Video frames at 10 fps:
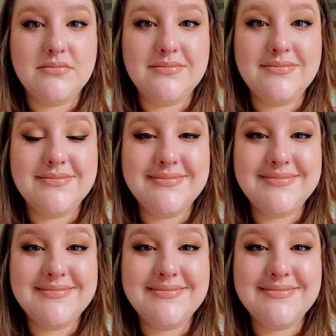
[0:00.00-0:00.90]

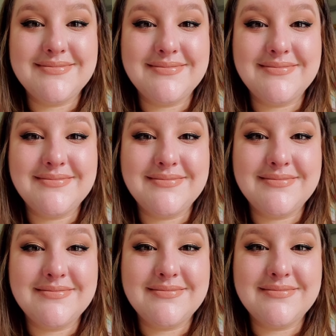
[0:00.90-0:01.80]

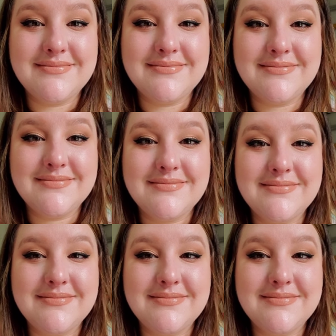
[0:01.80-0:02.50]
(no one is talking)